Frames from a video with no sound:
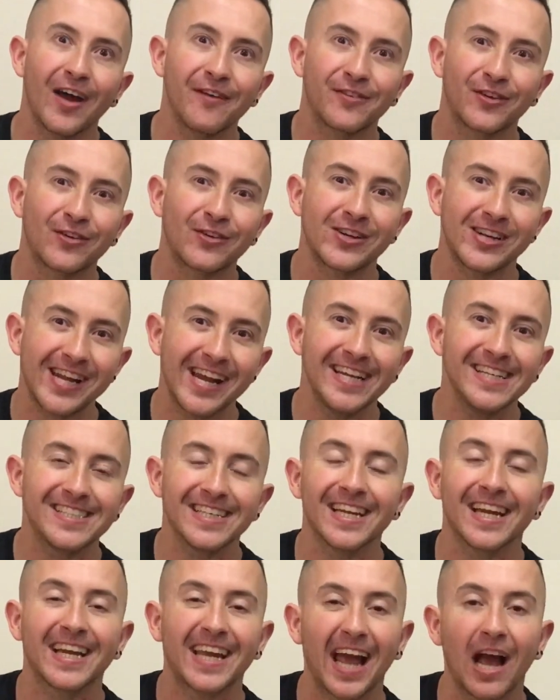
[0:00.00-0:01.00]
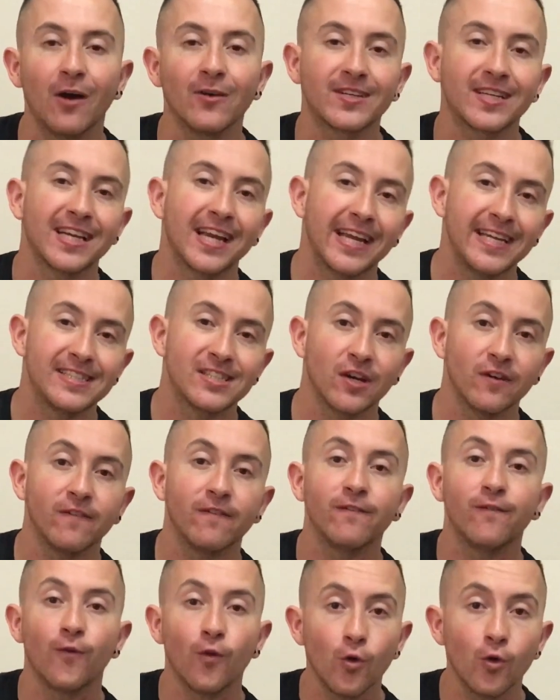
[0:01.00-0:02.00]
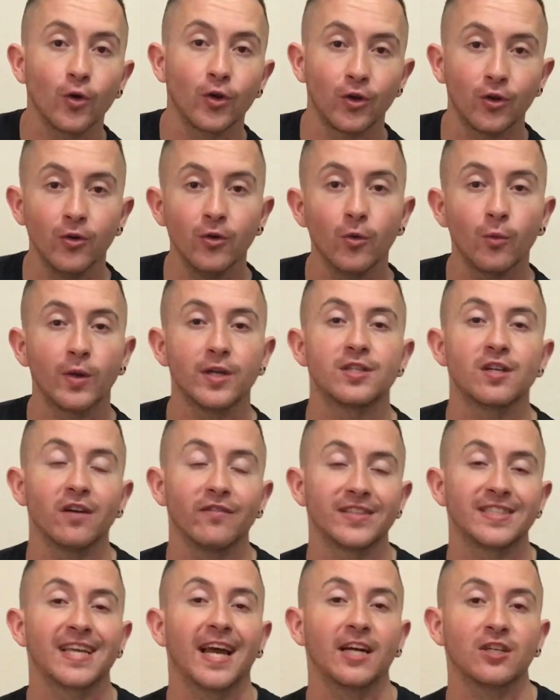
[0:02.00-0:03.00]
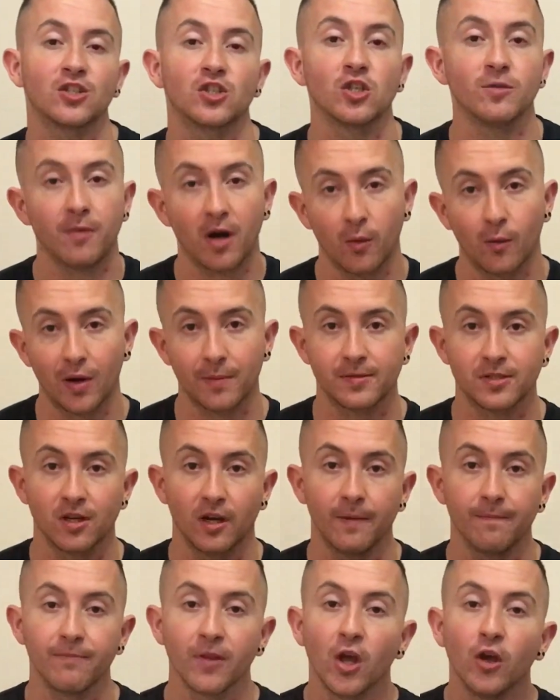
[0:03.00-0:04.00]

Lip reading: created a calculator for you, which I've attached to my website.